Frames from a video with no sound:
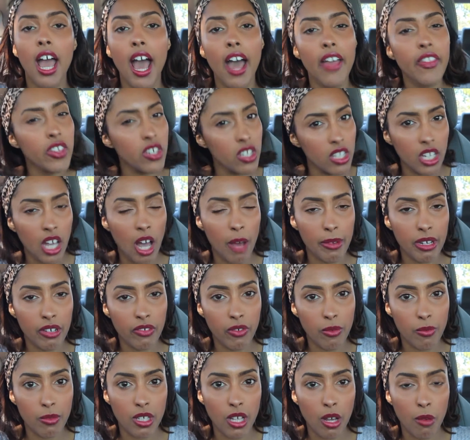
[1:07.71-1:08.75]
And this is coming
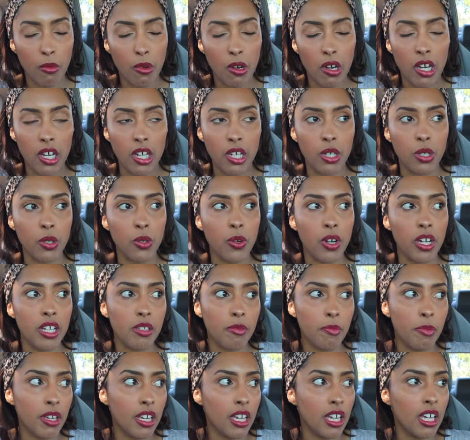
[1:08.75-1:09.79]
from someone who
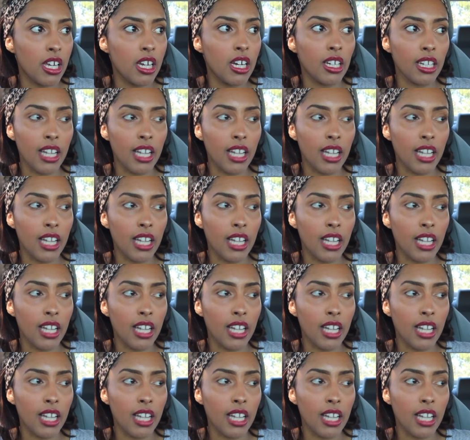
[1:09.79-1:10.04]
has been